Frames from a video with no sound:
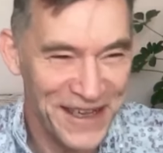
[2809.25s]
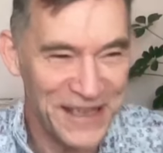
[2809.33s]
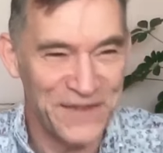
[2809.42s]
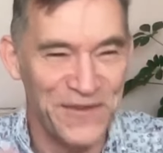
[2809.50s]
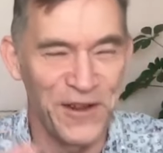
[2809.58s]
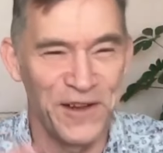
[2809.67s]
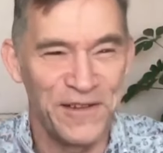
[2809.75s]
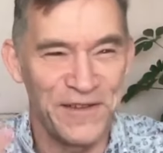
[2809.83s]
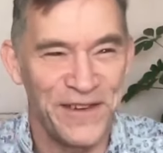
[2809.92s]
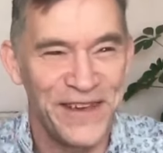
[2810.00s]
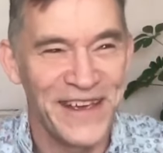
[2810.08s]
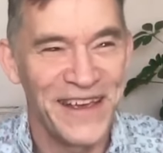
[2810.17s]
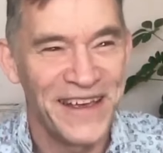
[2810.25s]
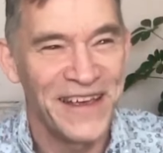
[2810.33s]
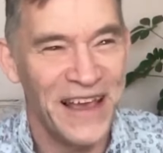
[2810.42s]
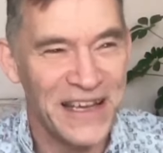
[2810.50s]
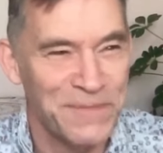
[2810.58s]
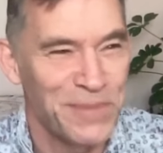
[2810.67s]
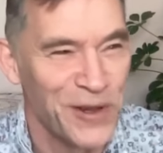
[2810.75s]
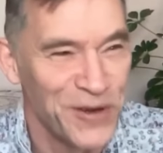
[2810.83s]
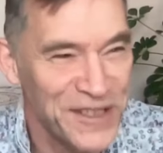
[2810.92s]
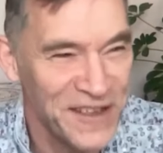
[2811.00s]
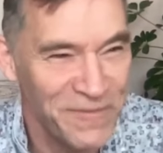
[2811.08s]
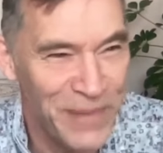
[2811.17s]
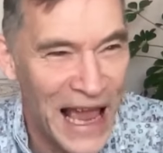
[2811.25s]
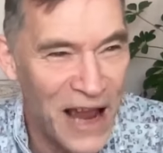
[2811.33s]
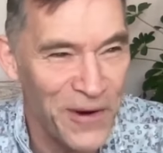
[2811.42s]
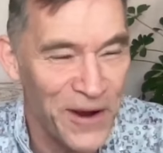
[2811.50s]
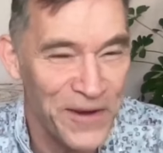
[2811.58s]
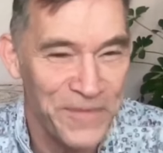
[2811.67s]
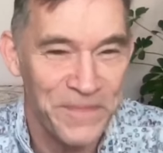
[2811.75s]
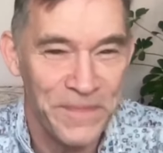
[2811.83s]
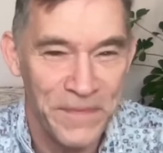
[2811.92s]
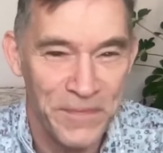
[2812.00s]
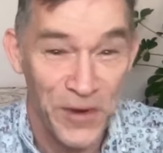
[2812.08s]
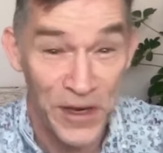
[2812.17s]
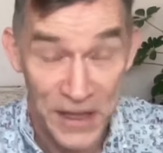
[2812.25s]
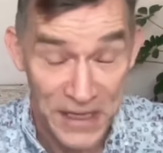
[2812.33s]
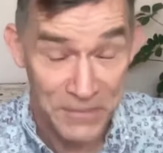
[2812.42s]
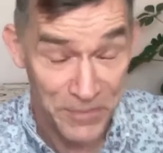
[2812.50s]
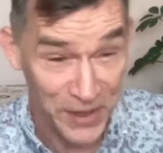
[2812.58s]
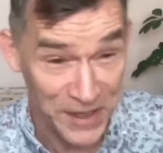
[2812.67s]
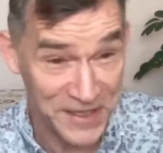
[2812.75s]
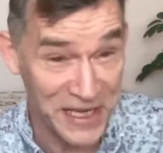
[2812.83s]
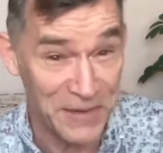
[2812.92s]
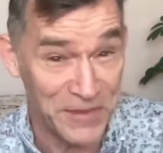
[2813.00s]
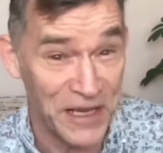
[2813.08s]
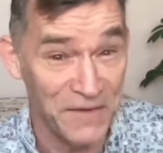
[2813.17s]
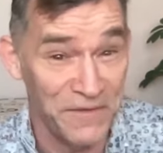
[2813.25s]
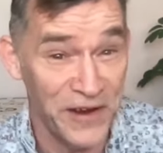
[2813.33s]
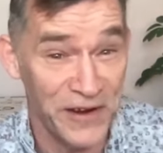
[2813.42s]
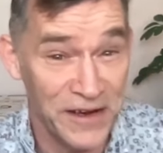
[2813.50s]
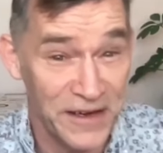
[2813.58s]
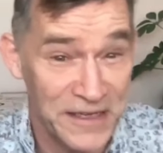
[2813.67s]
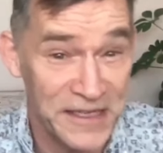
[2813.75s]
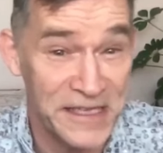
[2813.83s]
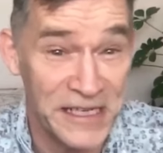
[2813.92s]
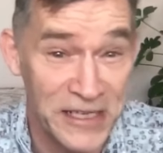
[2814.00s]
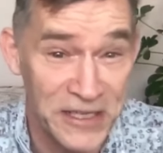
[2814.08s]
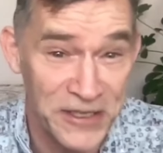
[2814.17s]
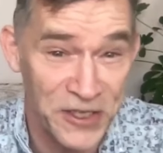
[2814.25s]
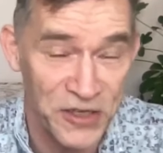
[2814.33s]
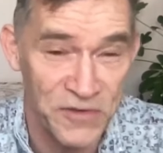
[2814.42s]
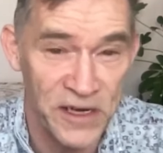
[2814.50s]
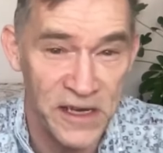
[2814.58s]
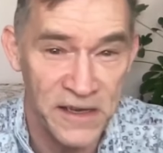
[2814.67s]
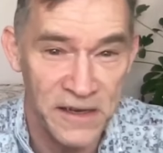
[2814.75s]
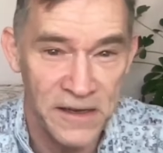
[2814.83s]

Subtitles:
full of explosive power, but at the same time very still and serene.